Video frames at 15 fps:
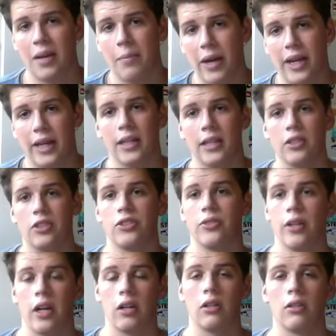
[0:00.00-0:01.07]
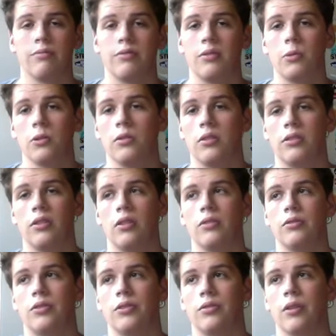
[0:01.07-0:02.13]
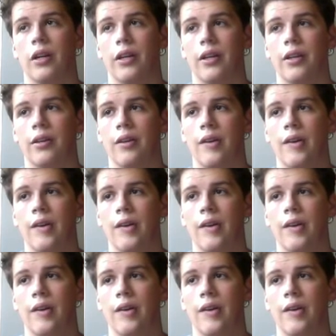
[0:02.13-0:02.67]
back a little just to get comfortable and not to like